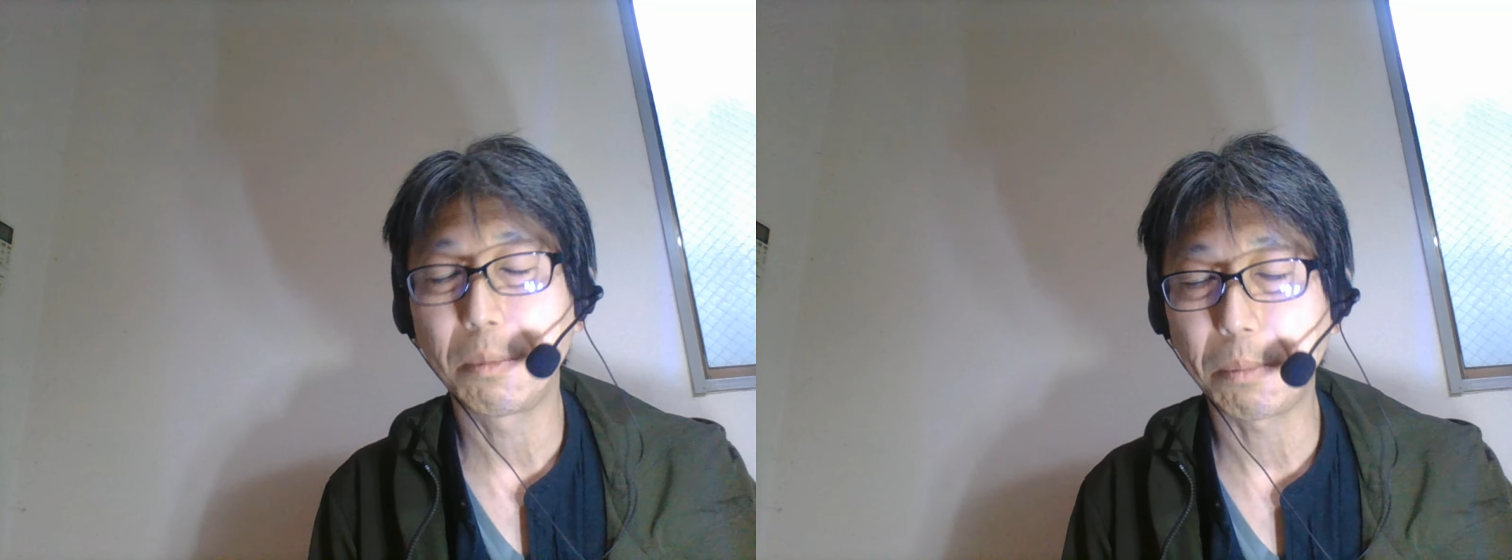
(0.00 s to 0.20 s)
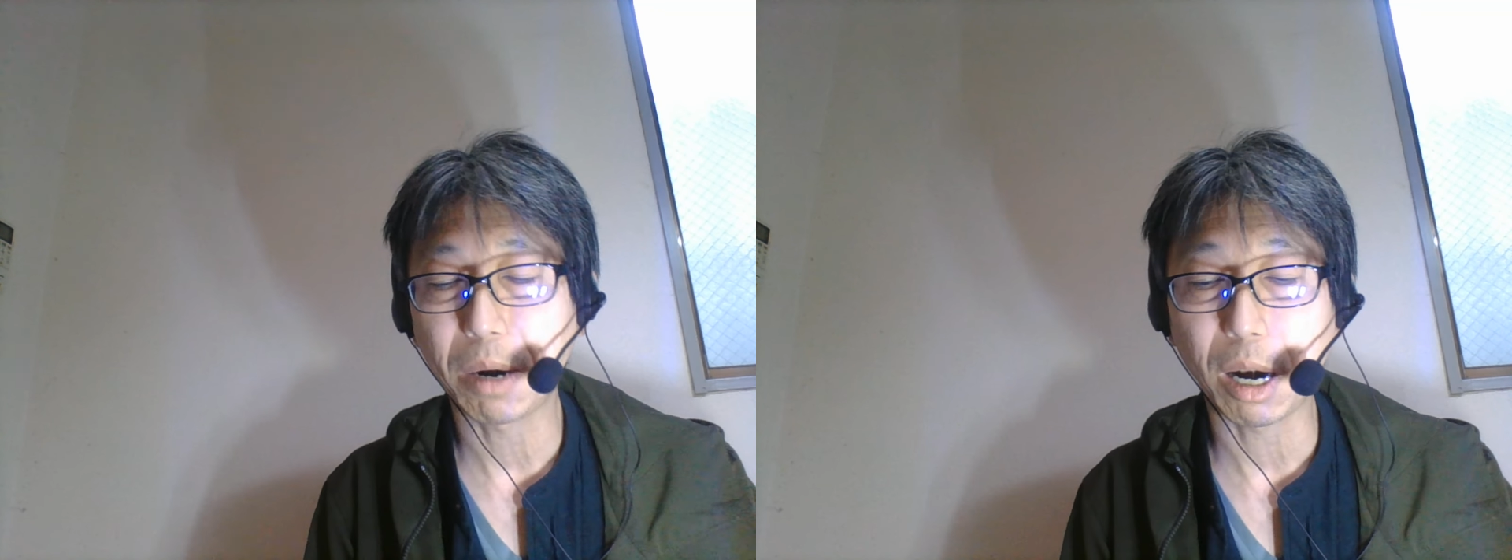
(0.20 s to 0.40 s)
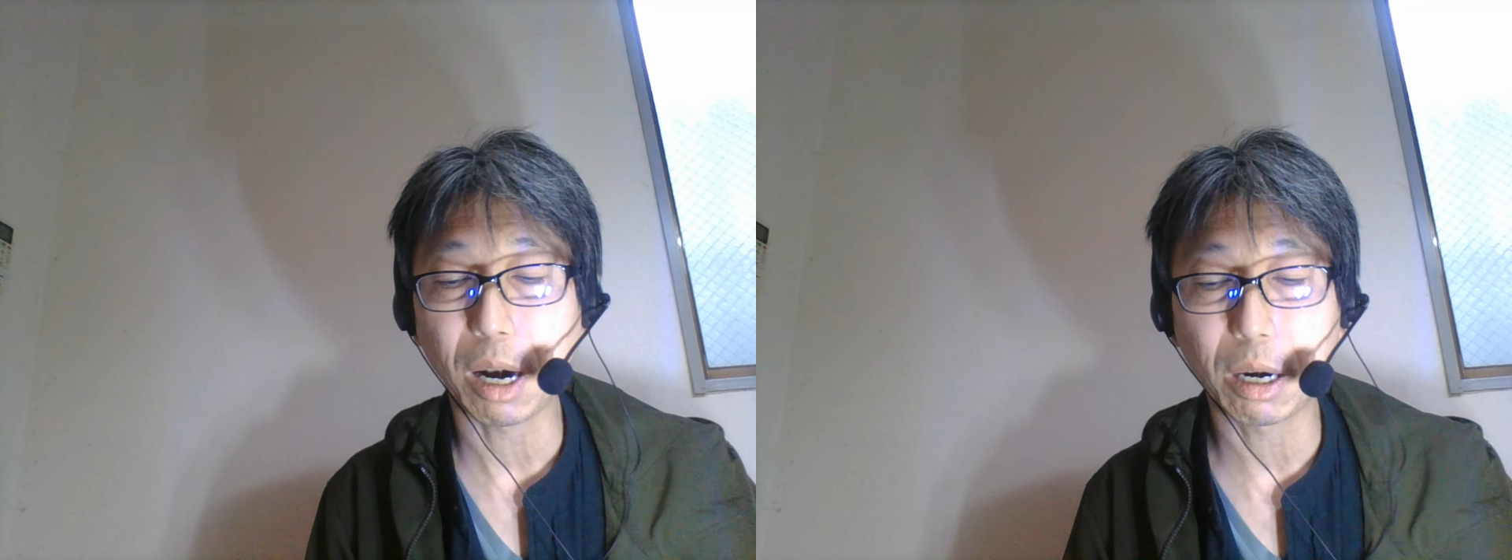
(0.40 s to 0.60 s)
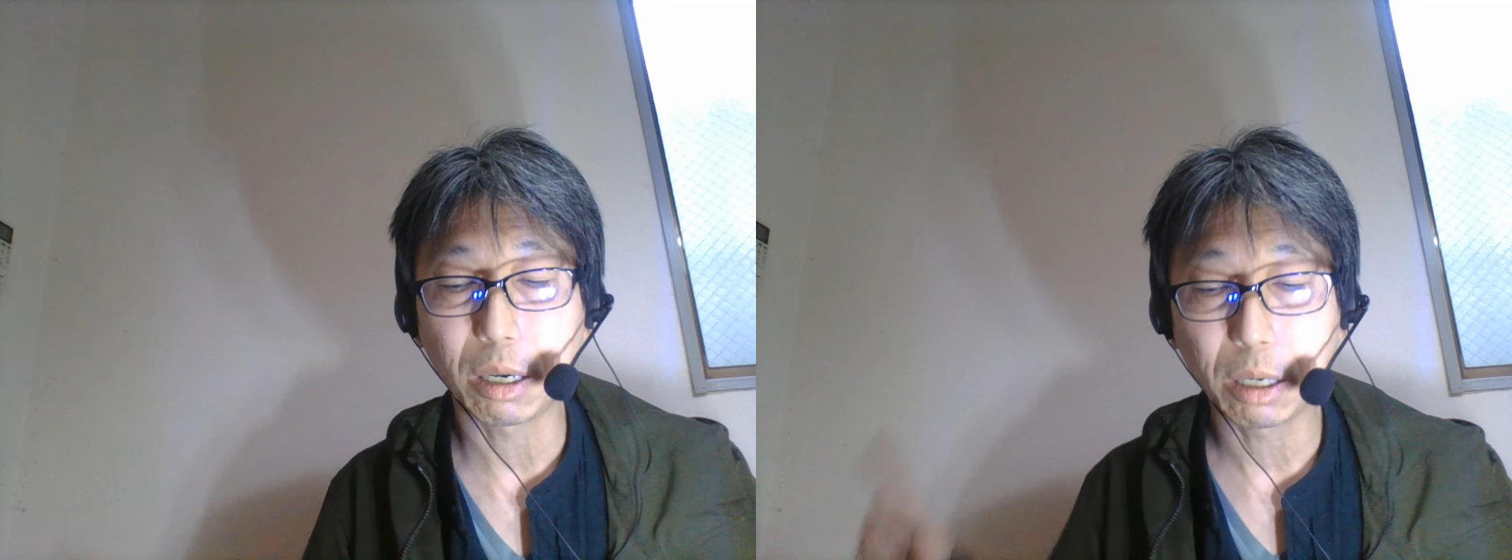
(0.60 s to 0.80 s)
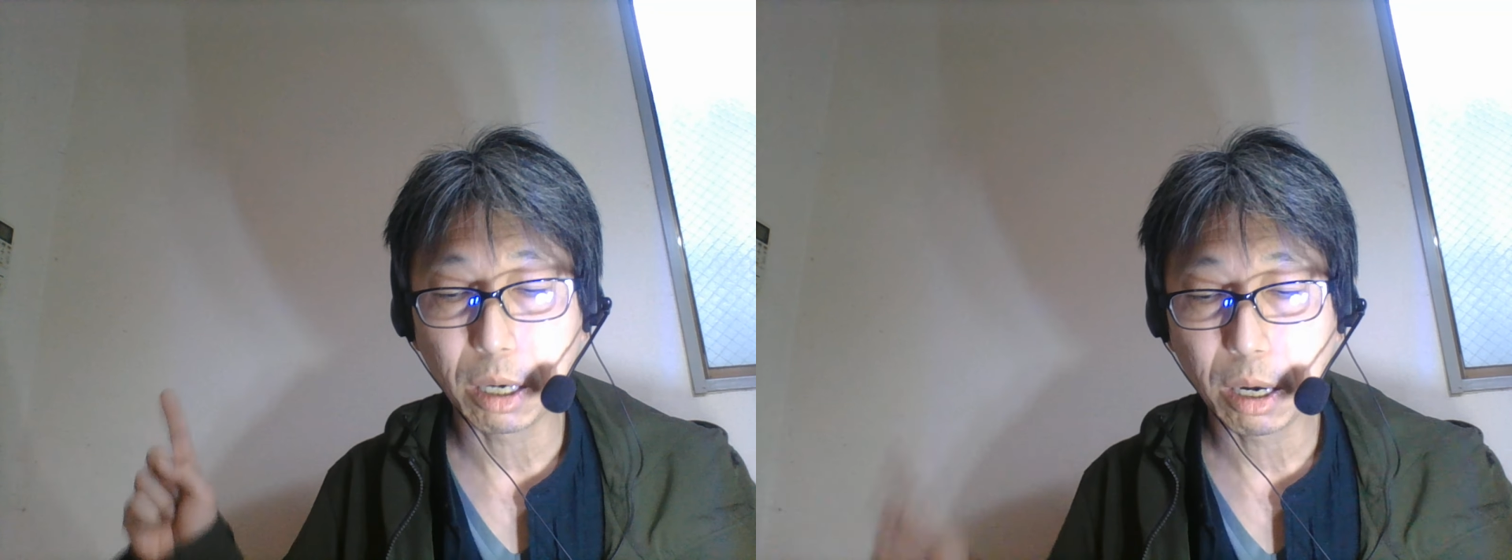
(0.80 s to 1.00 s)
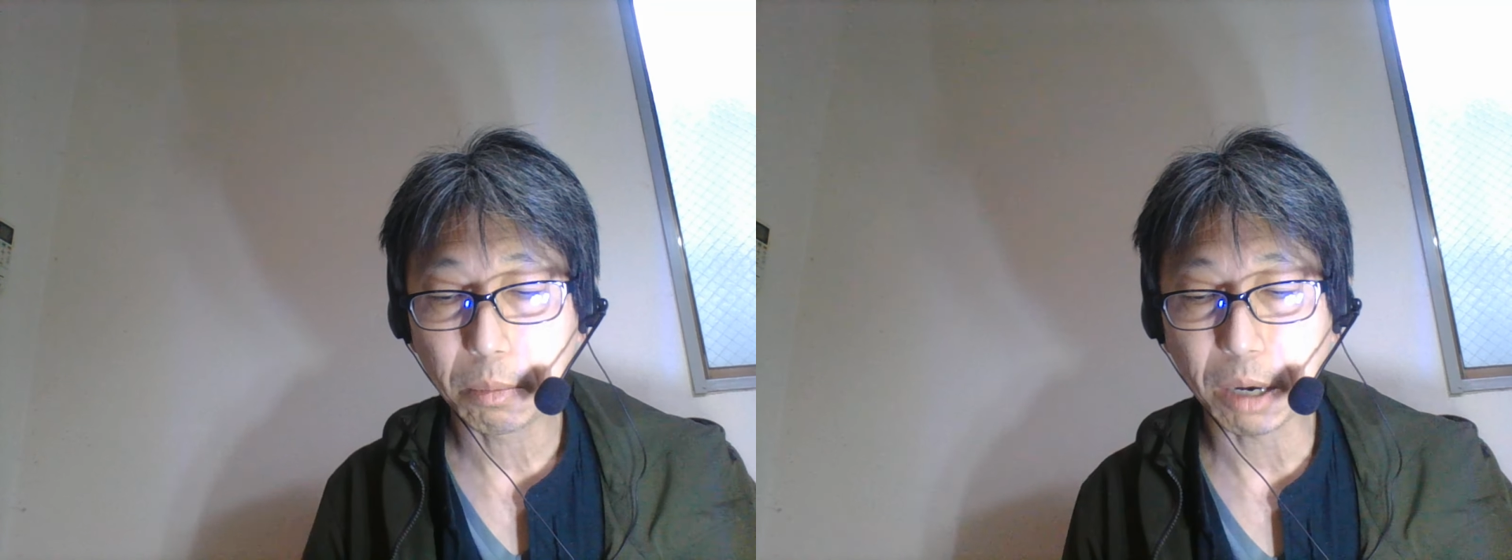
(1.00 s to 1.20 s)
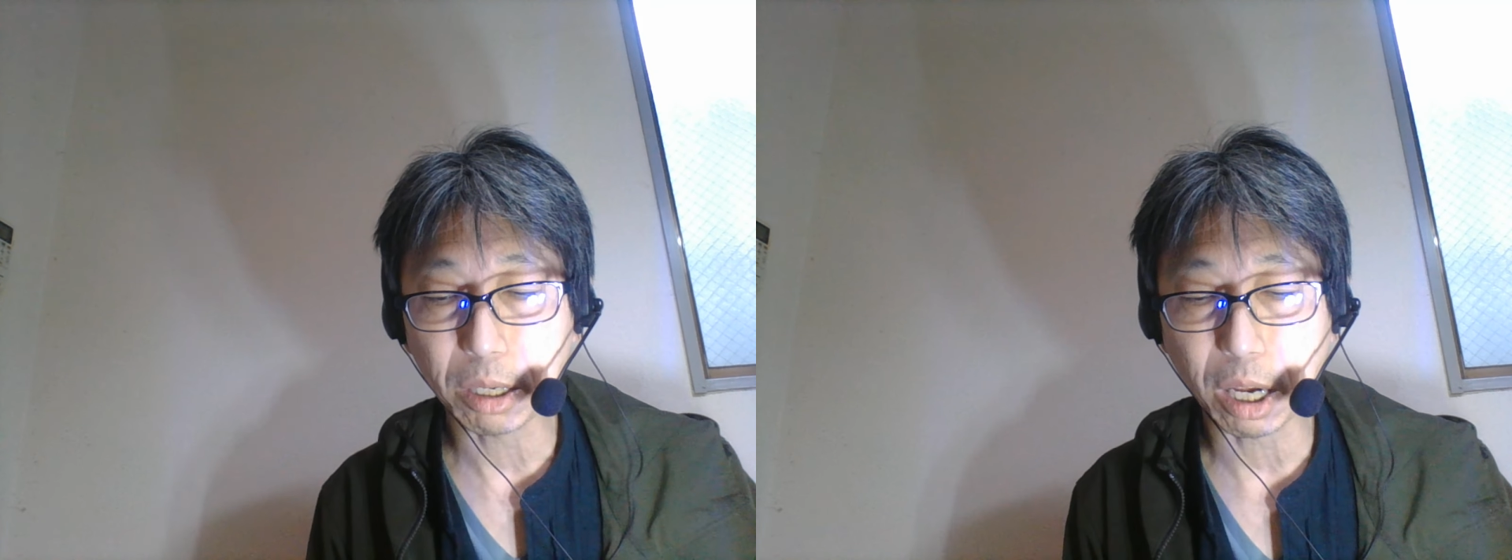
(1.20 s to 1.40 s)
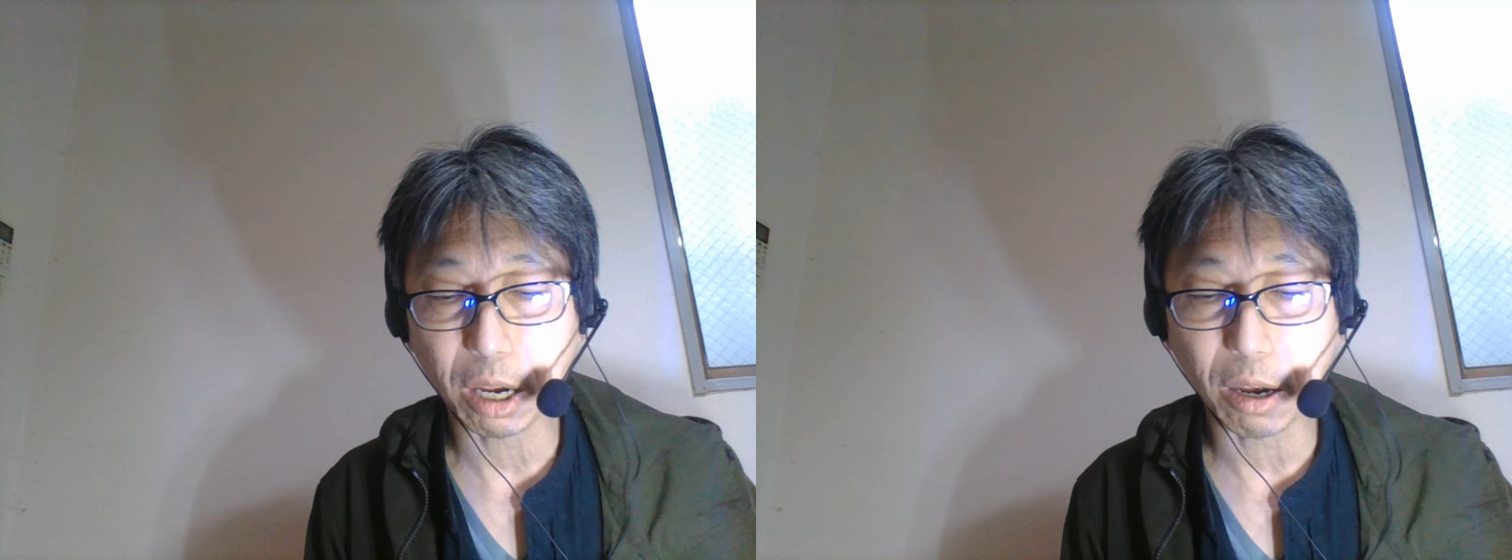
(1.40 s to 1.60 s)
but
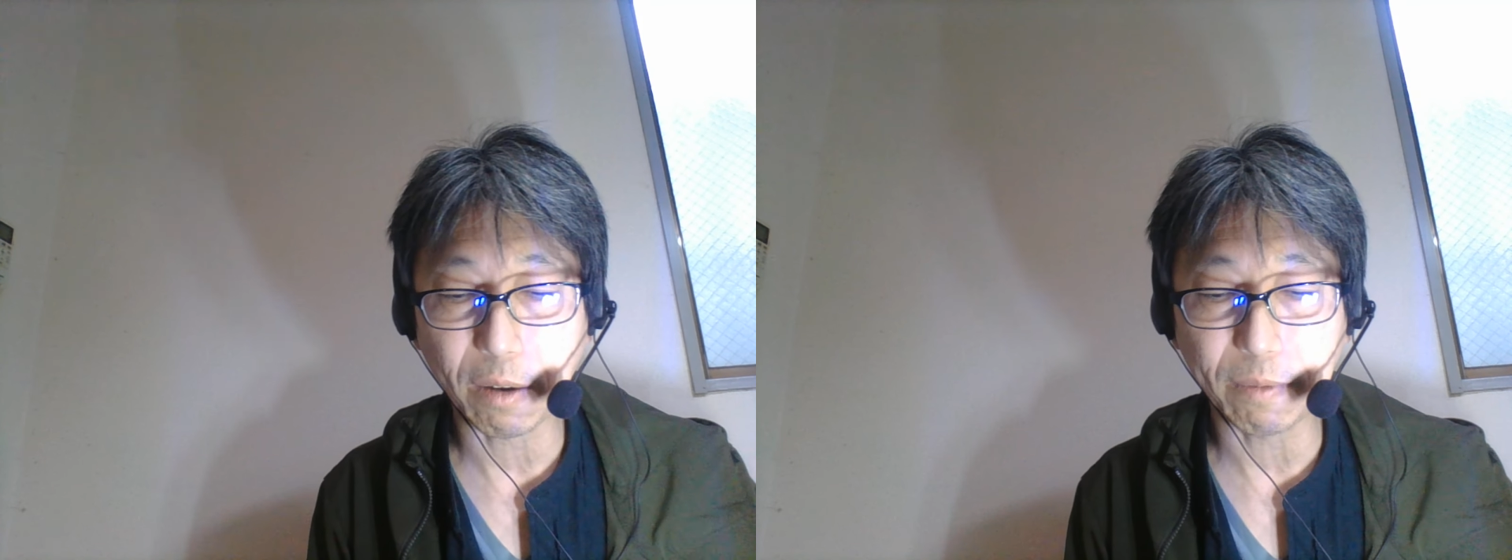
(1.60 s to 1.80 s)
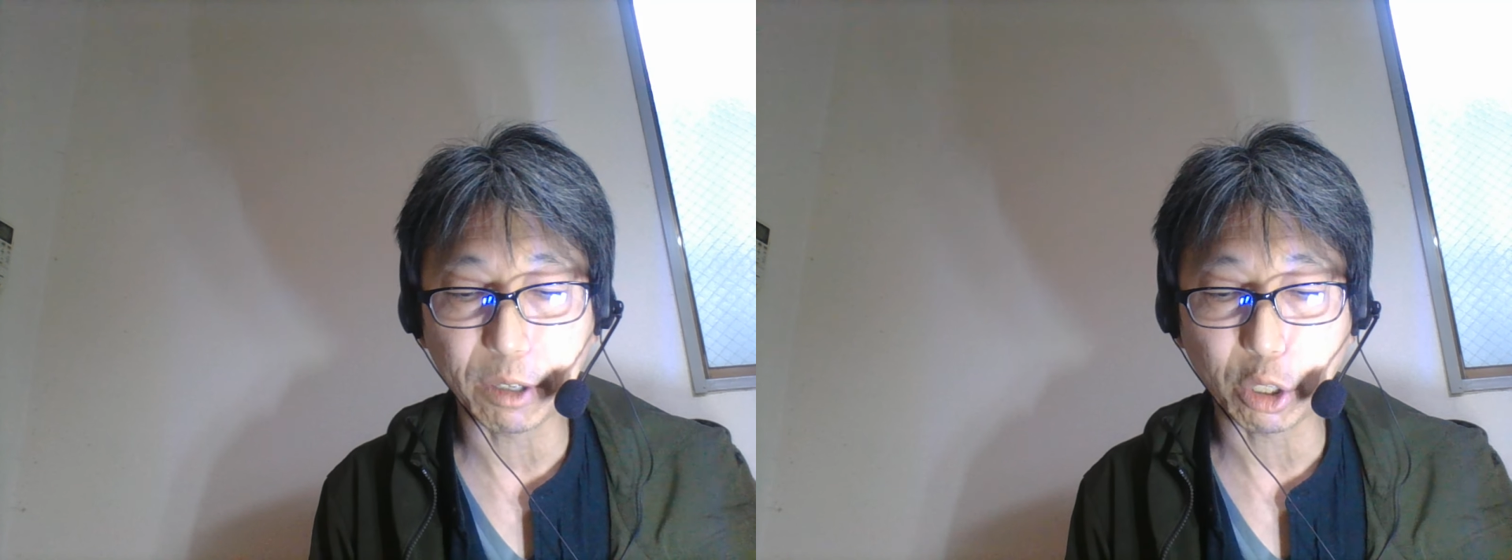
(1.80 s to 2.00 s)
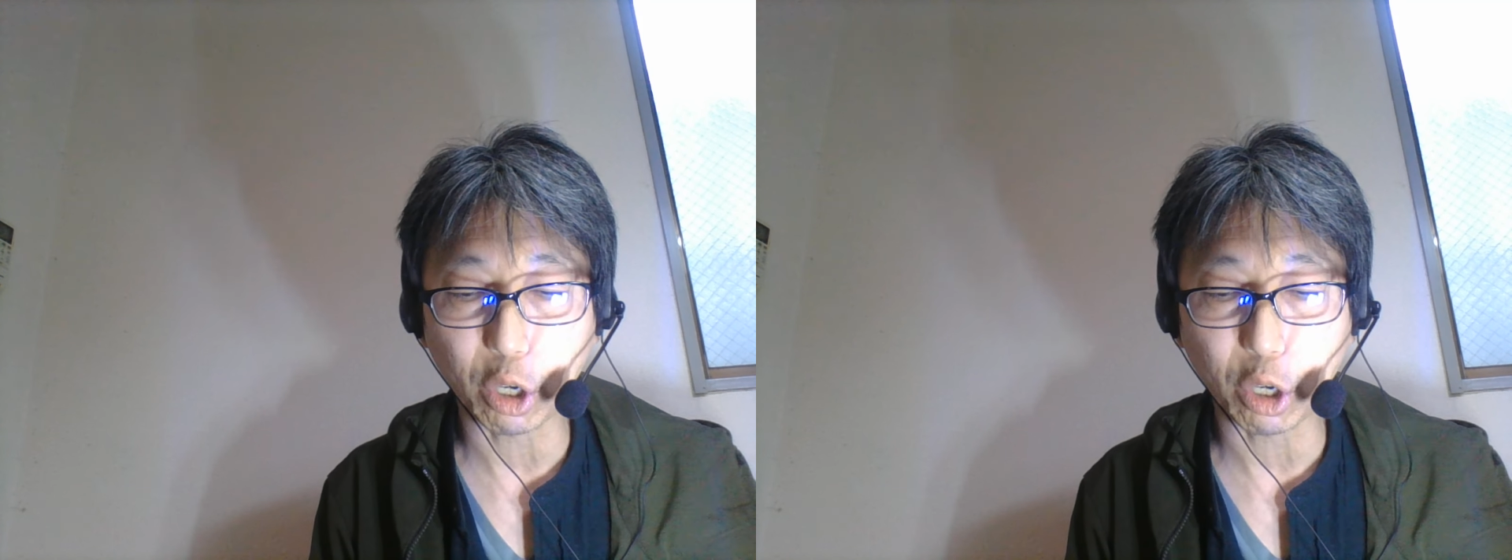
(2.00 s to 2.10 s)
Plenty of